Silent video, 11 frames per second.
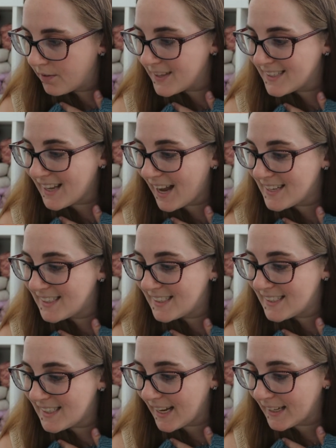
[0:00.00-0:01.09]
the size
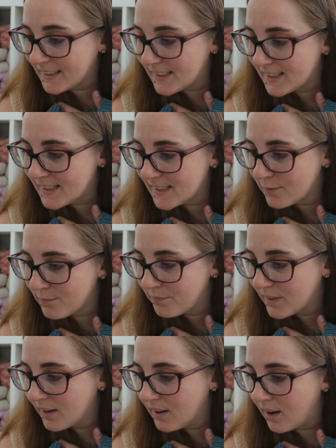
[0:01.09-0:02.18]
6.
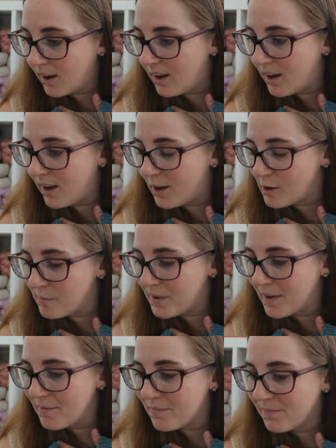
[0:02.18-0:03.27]
Um,
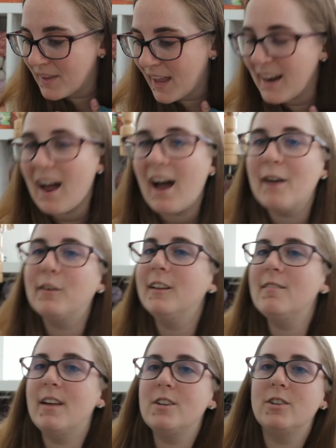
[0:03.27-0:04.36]
and I
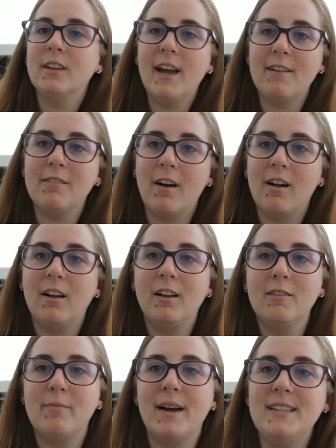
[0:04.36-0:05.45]
will eventually have all
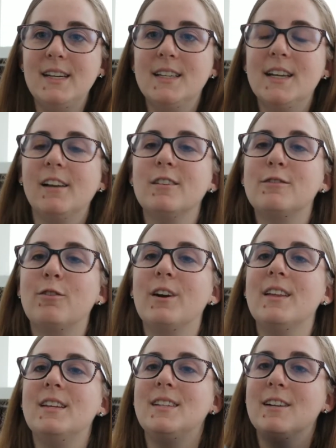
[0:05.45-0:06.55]
of my details for
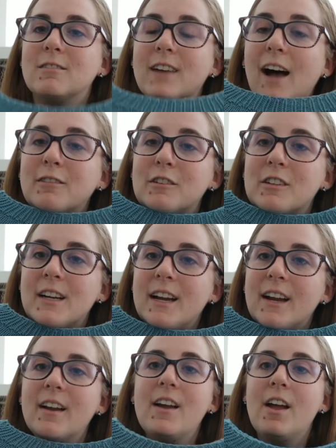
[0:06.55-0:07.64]
this in
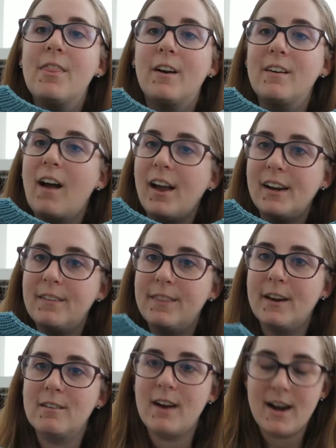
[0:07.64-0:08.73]
Ravelry. They're not in
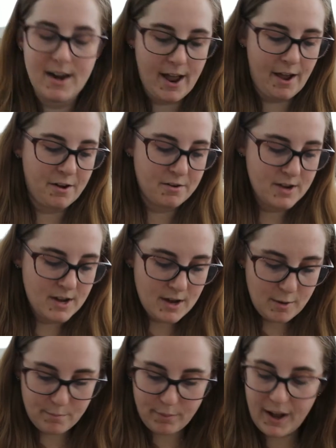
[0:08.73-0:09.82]
there right now.
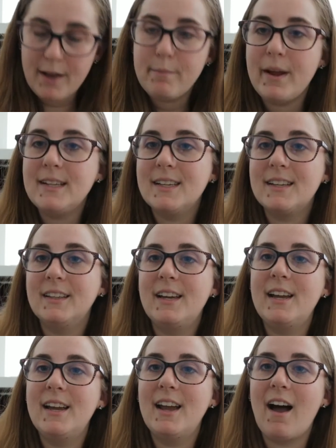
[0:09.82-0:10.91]
But
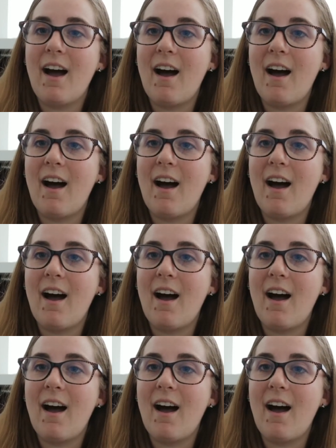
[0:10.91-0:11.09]
basically,